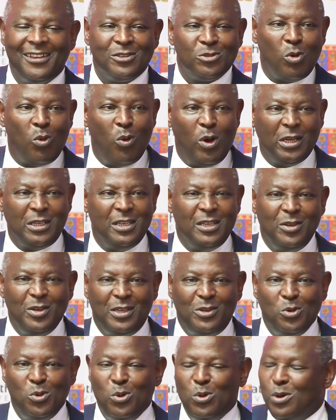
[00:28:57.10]
So what do?
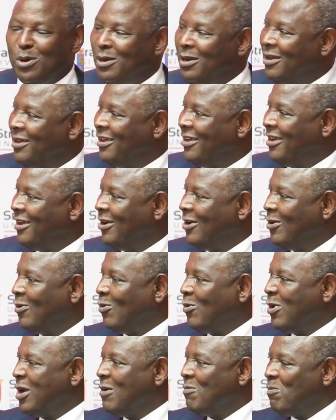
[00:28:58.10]

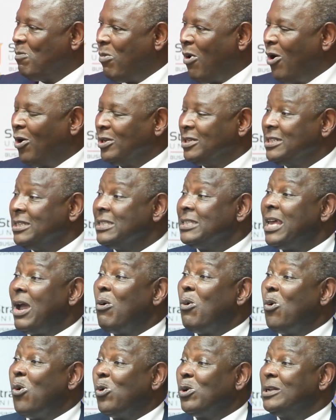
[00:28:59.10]
We bought the
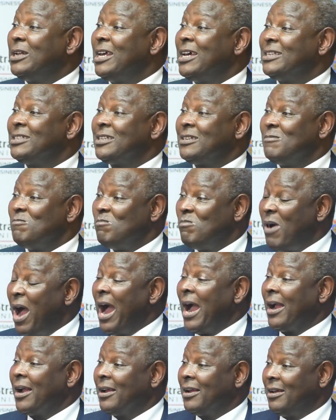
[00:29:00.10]
oldest
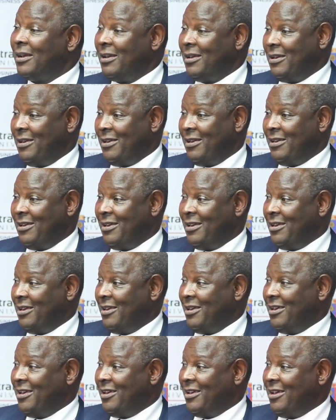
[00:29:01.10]
bank
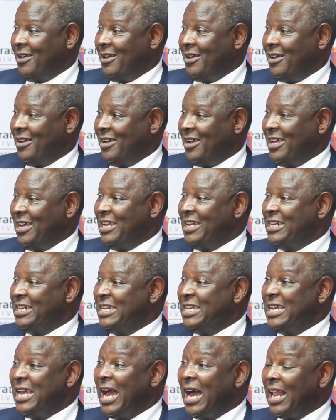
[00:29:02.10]
in
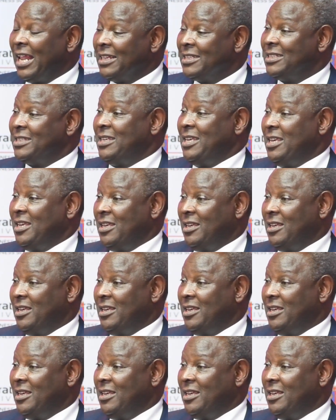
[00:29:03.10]
DRC,